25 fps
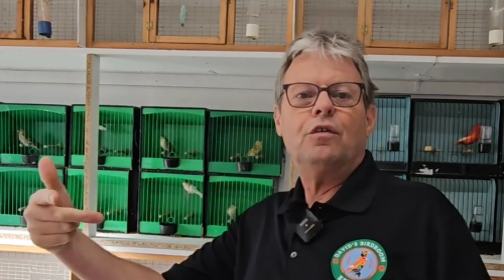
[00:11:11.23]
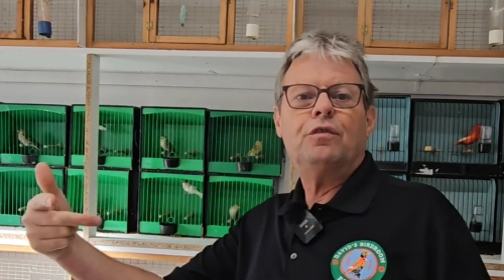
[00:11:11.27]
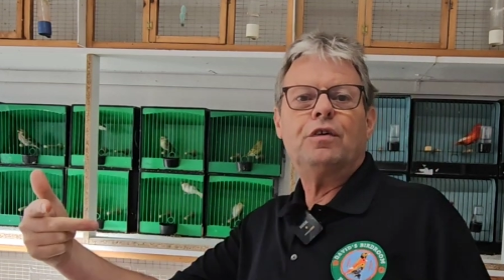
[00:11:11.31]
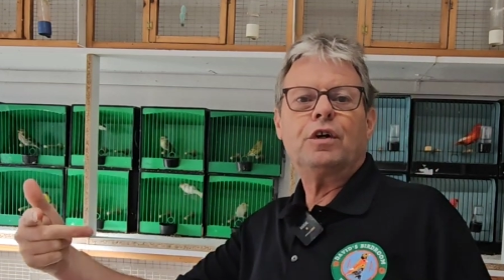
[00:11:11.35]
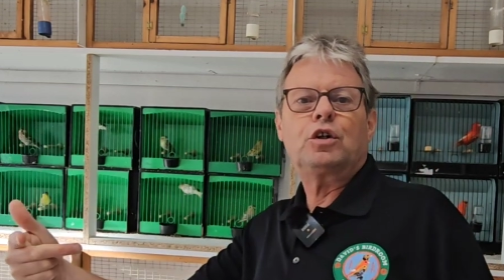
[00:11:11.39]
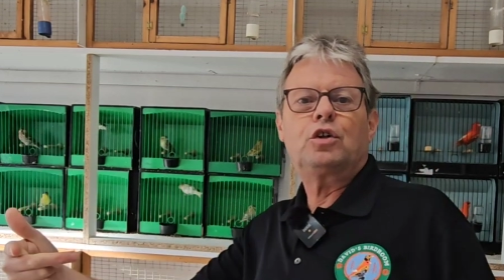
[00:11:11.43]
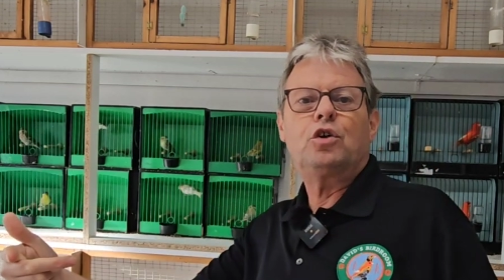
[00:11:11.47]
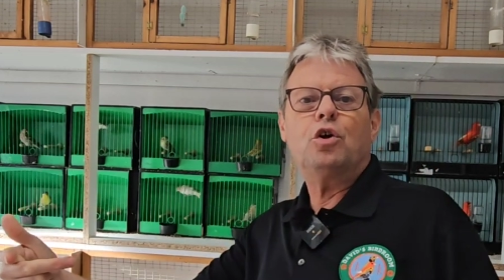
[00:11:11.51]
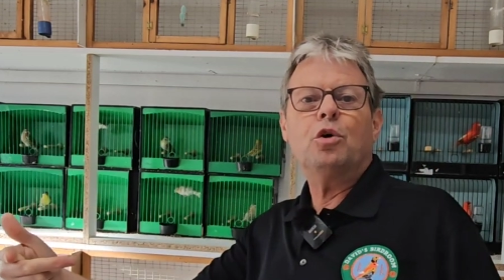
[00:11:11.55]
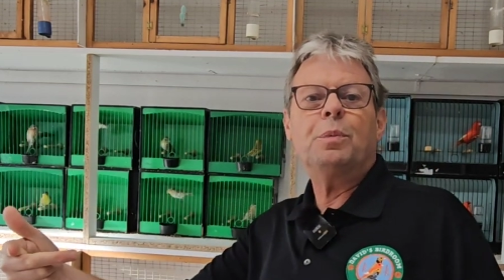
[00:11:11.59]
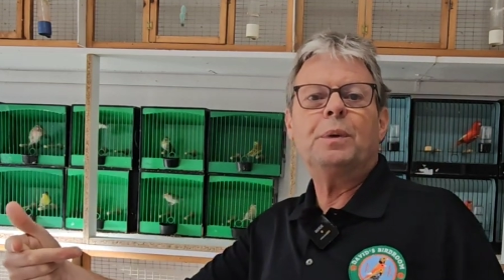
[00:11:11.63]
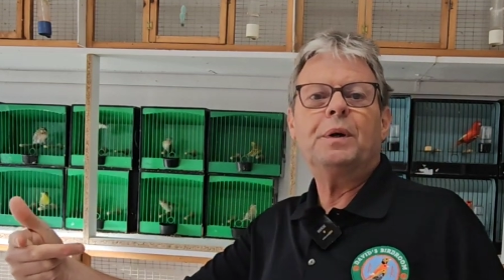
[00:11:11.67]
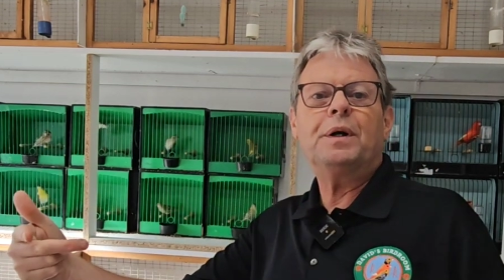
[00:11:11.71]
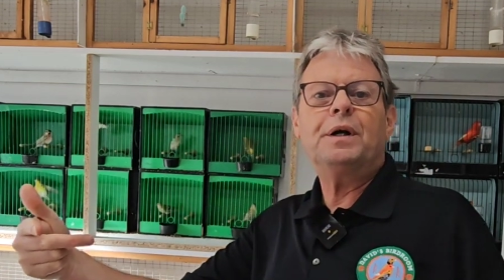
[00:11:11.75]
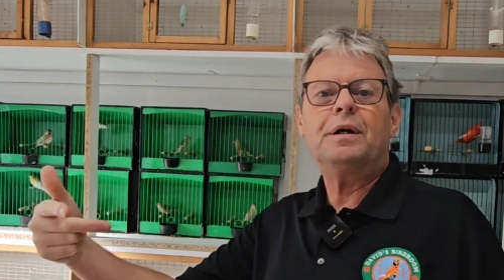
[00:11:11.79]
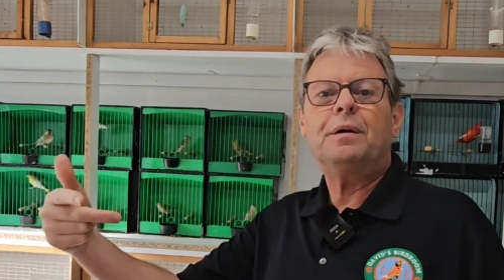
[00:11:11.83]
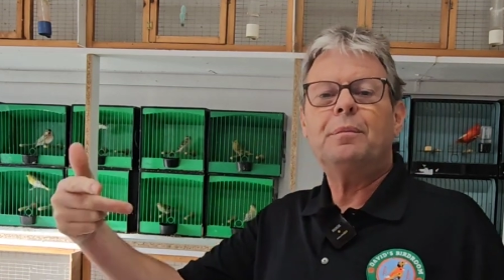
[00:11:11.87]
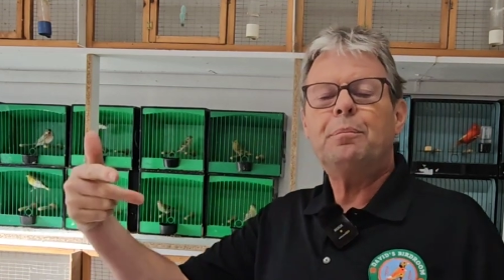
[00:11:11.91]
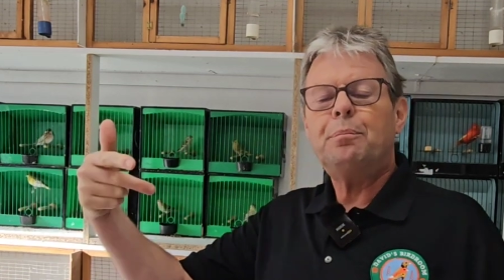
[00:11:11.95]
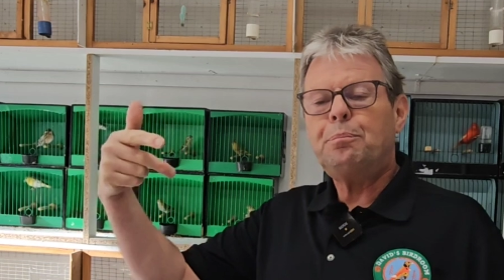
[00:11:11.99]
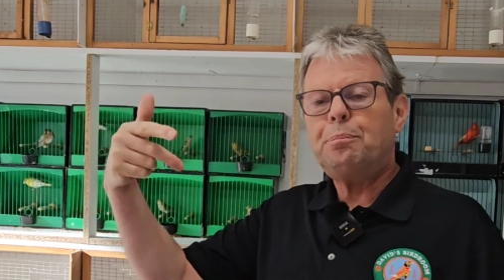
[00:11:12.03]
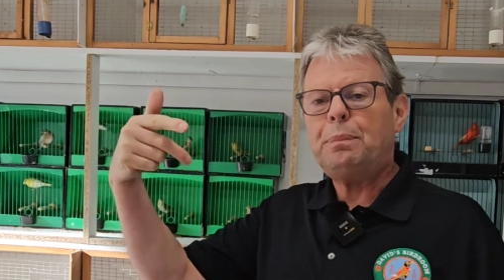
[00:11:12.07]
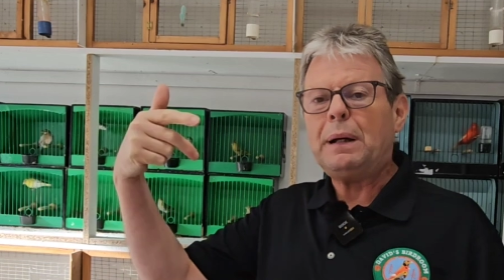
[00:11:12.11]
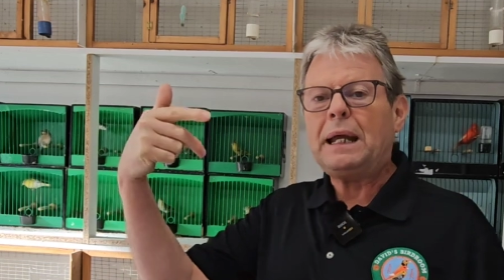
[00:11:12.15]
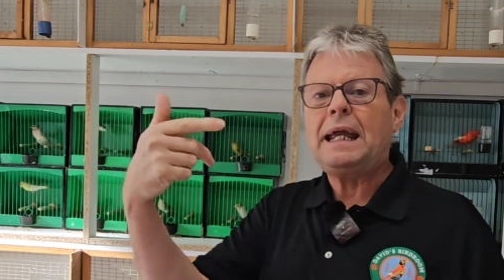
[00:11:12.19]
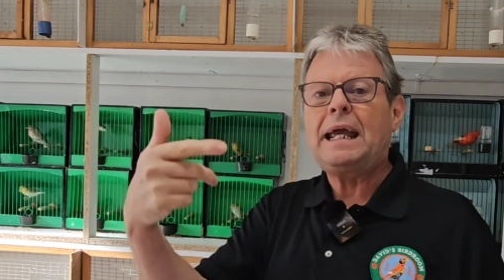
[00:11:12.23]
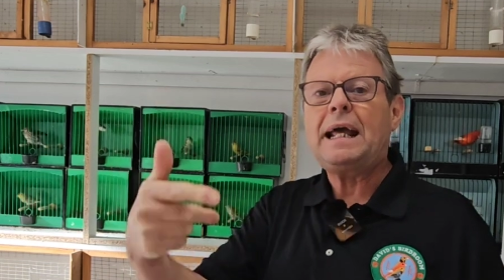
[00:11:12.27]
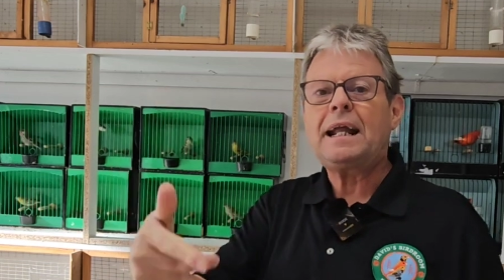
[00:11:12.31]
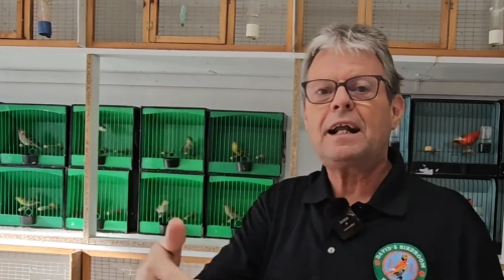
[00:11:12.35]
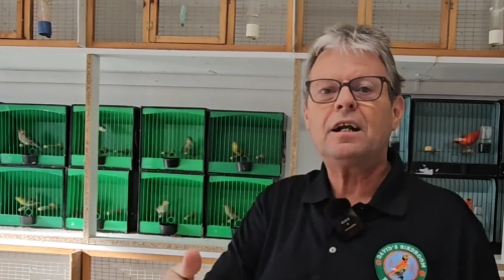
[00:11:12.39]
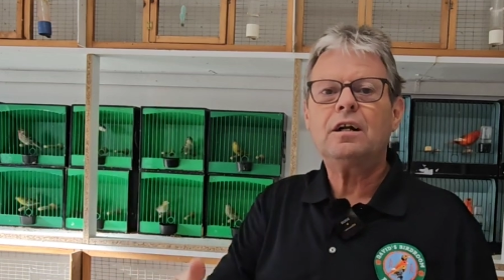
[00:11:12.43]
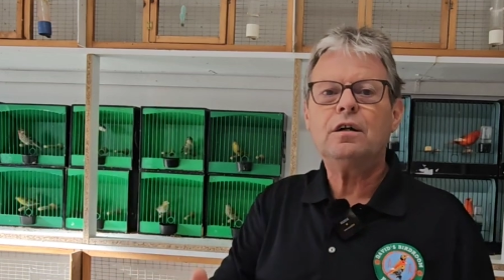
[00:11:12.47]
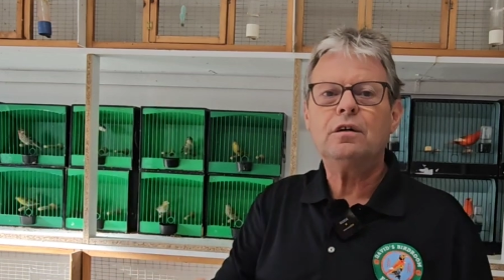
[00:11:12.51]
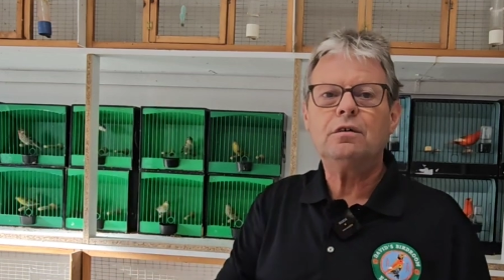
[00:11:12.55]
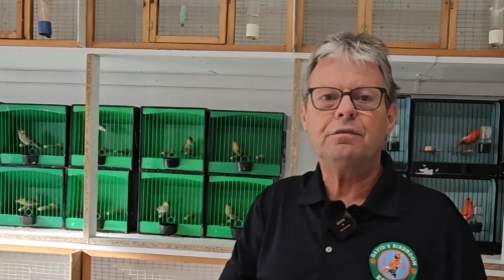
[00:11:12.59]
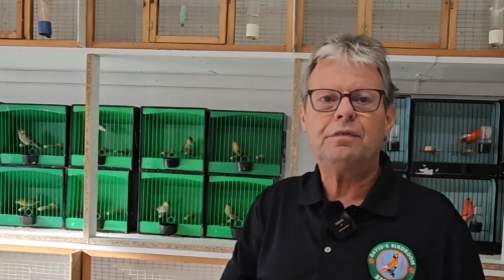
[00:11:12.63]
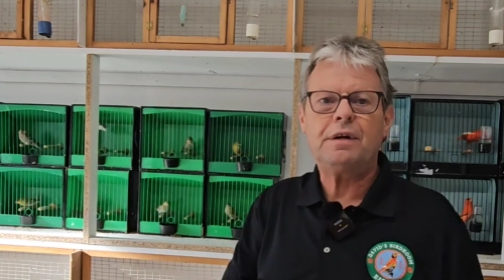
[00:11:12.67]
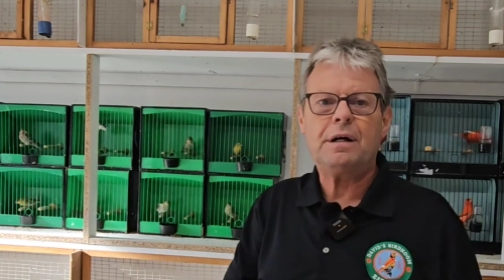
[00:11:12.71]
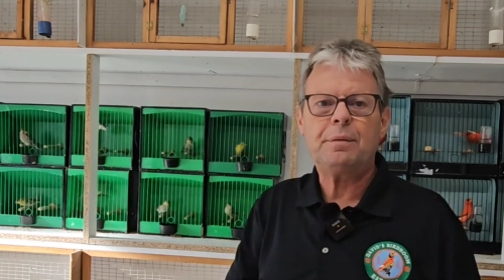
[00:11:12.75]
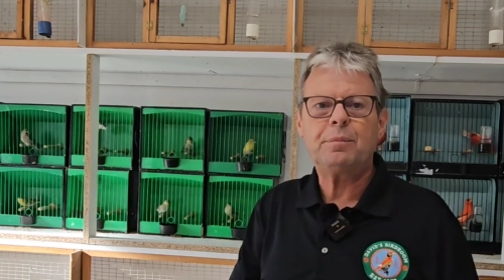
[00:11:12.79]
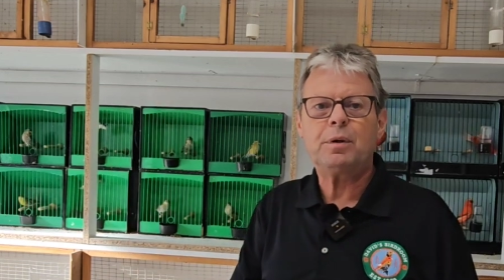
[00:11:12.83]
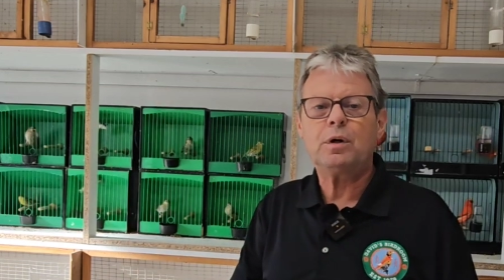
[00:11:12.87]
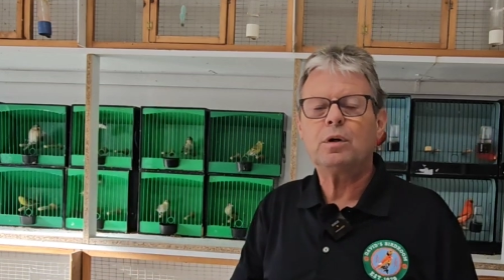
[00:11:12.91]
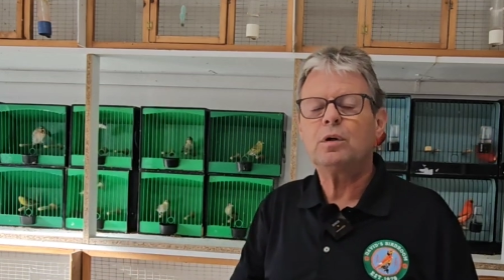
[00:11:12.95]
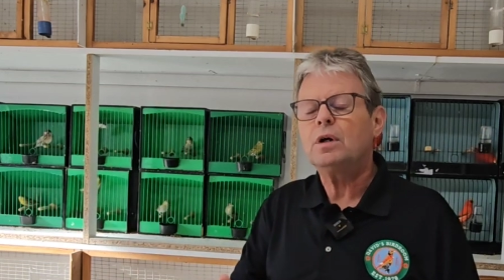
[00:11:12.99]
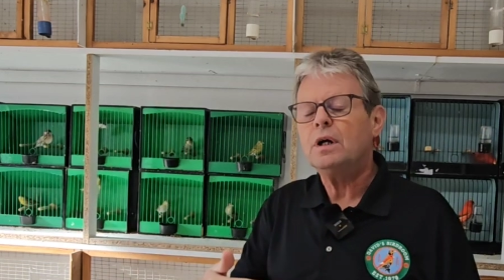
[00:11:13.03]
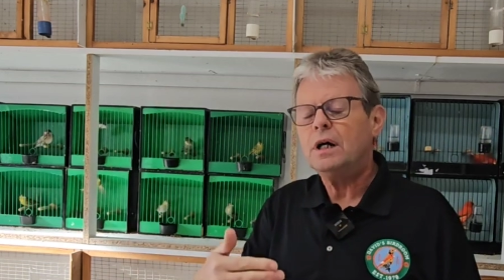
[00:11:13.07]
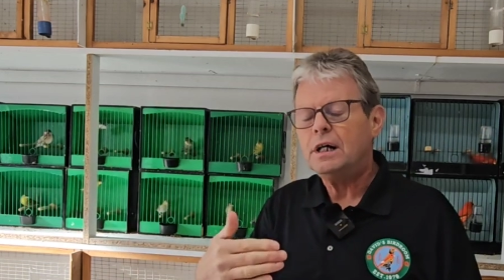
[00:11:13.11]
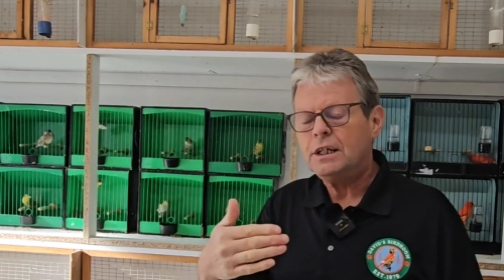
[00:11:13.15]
October, beginning of November,